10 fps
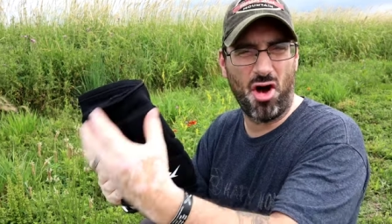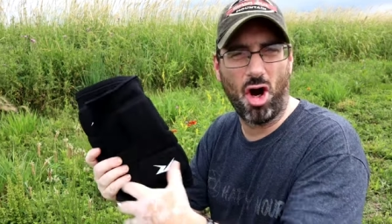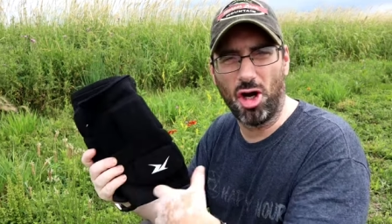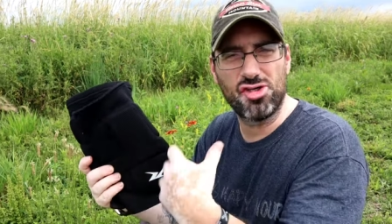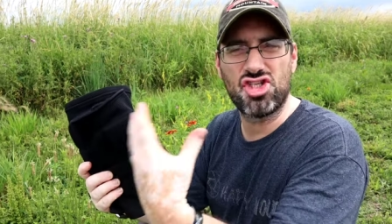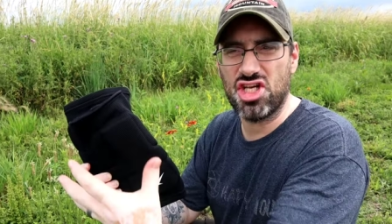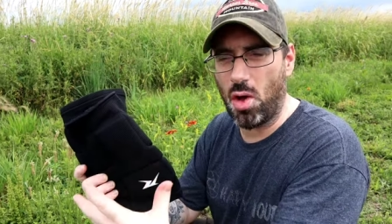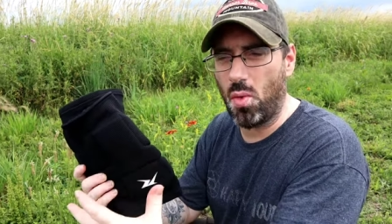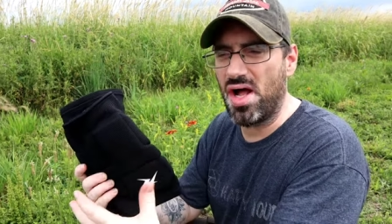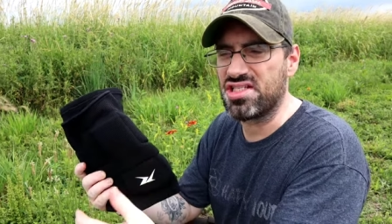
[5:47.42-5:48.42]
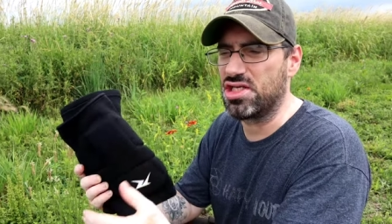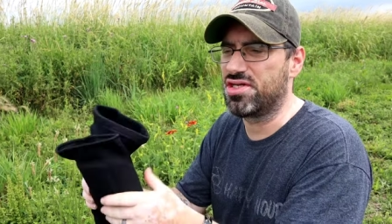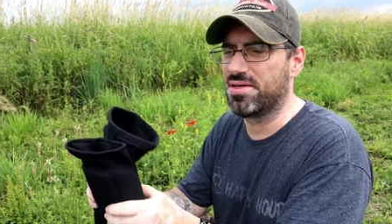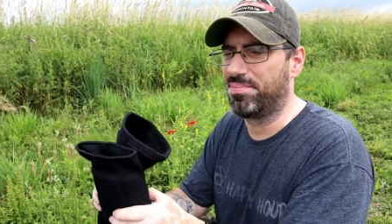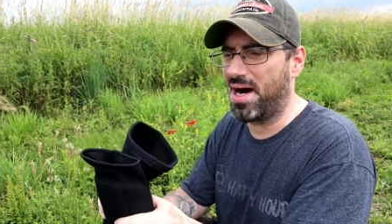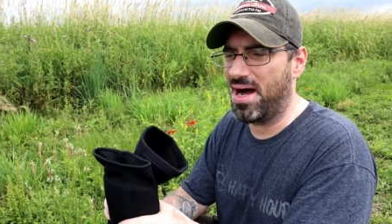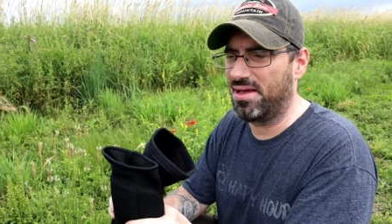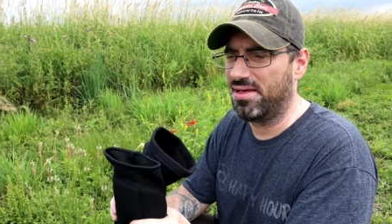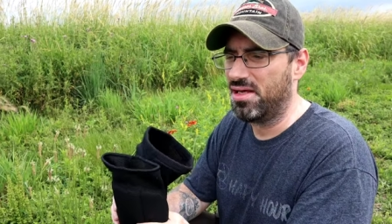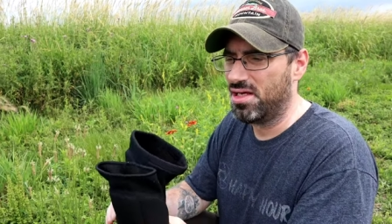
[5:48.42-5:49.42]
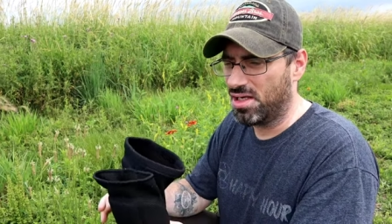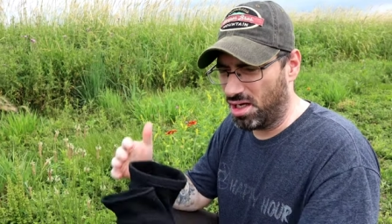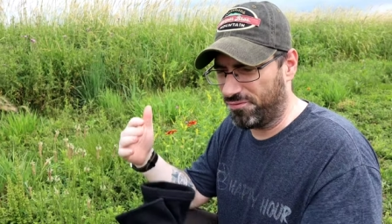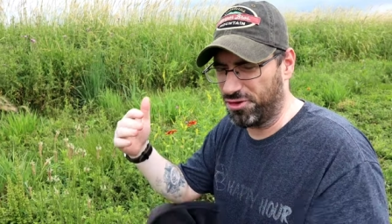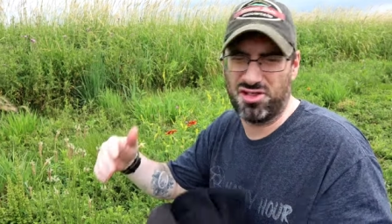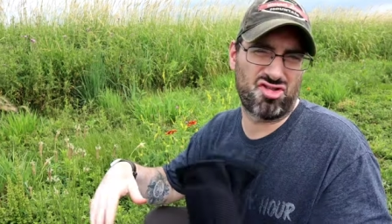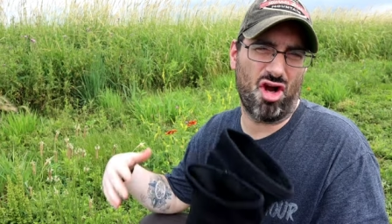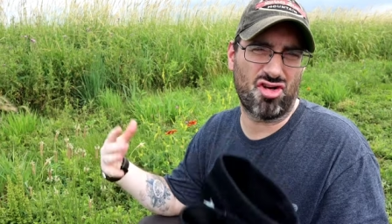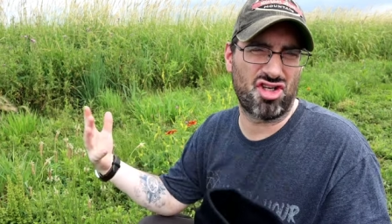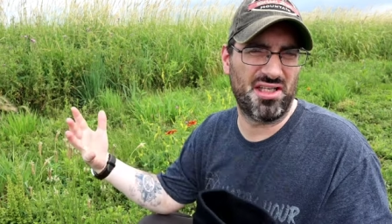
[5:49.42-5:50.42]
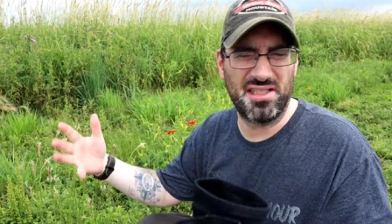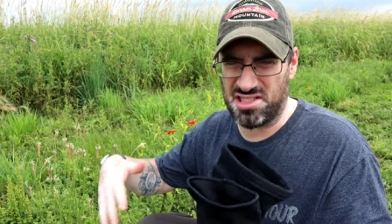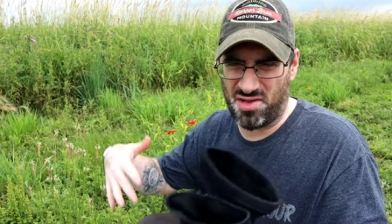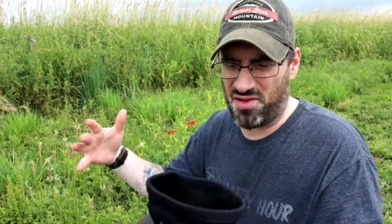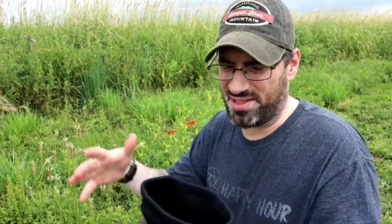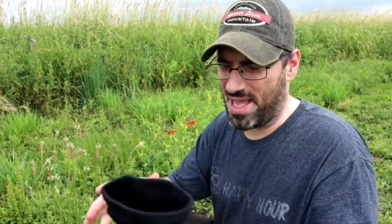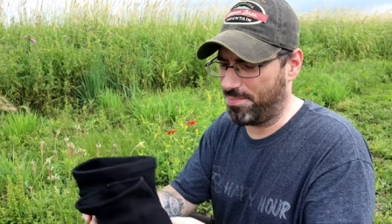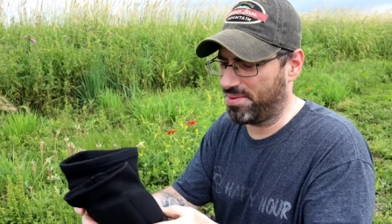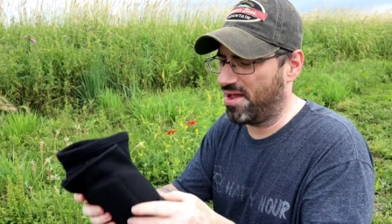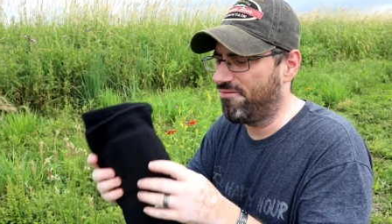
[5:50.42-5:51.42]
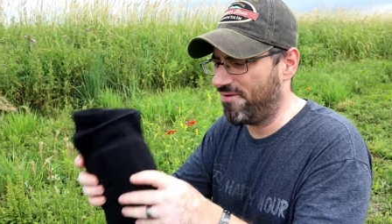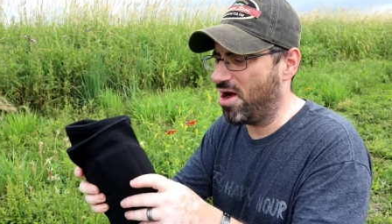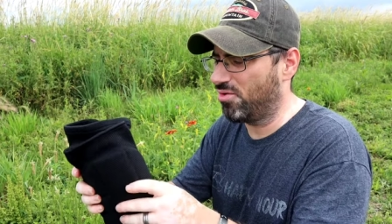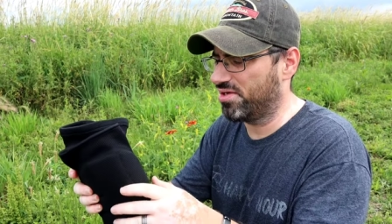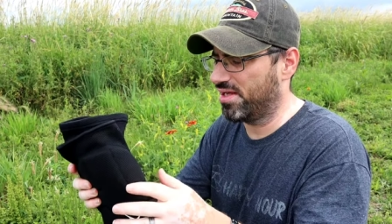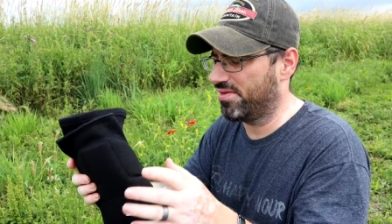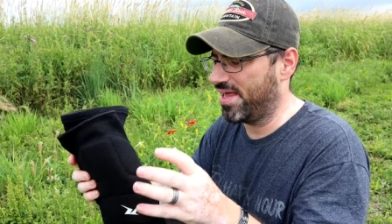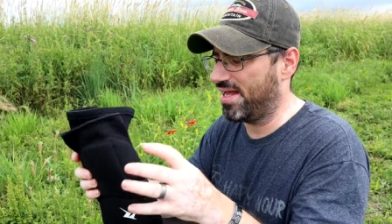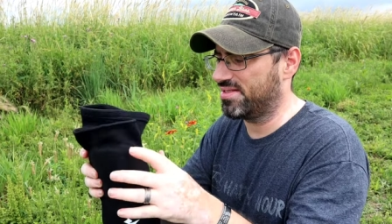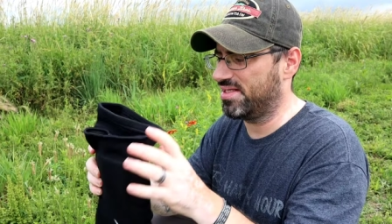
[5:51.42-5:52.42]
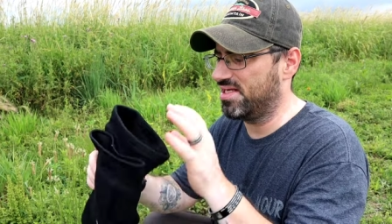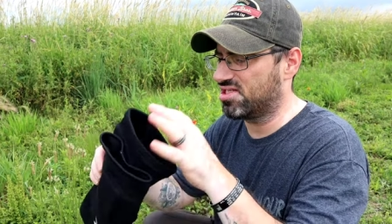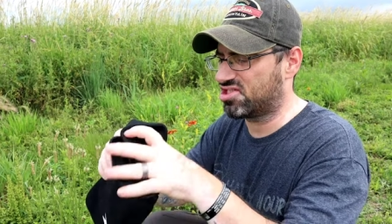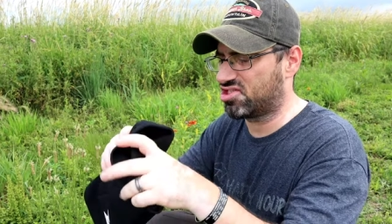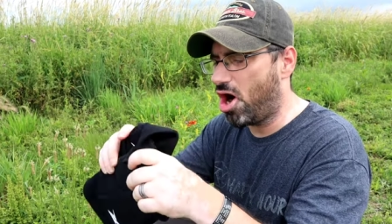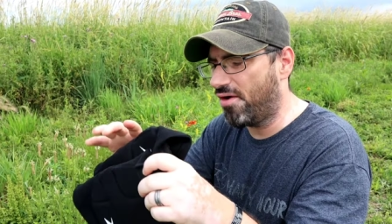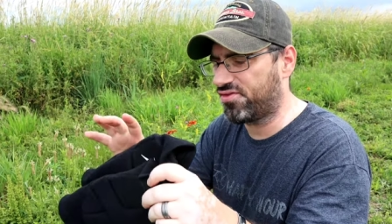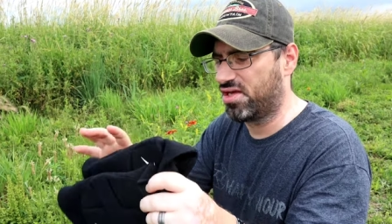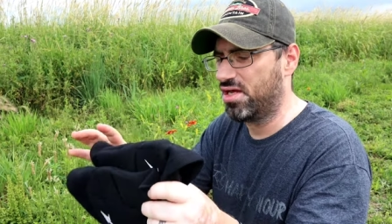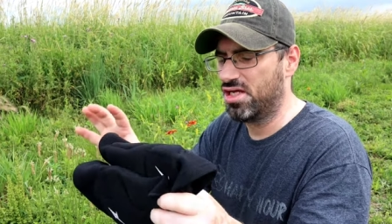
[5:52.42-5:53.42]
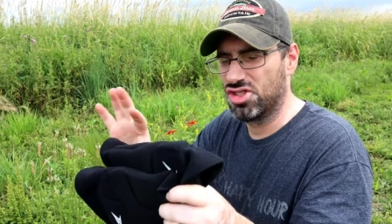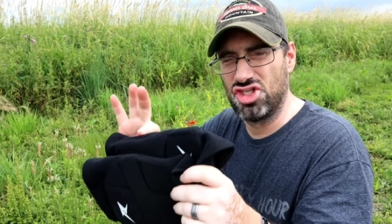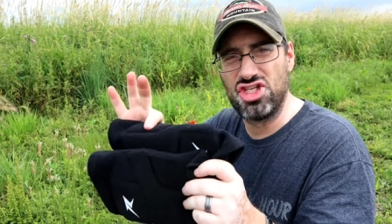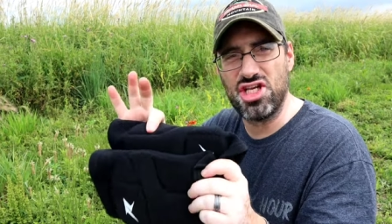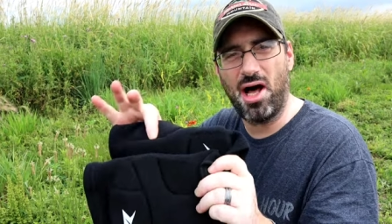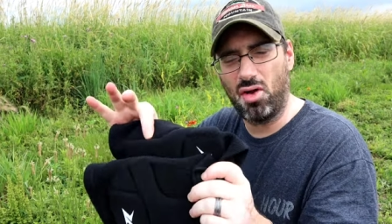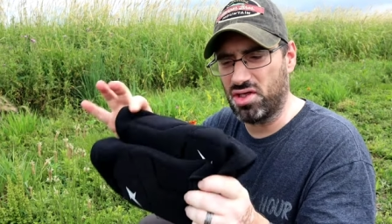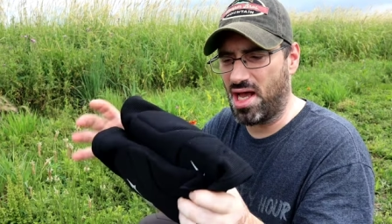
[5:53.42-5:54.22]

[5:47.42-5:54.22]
the hard shell ones that you can buy uh, for construction and stuff like that, but I've found that these soft gel